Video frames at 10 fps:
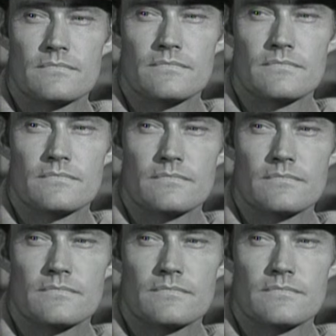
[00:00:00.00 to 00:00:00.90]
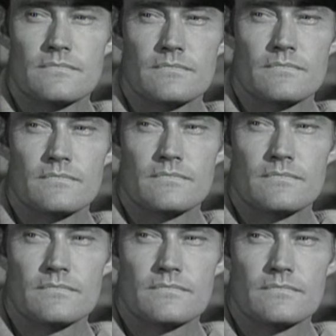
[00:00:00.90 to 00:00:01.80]
I mean, I didn't know
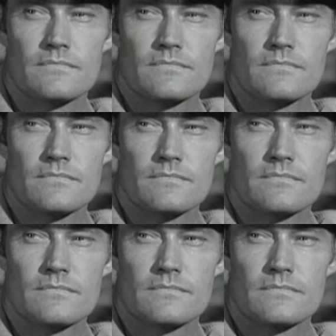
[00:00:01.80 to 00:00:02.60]
what was in that will.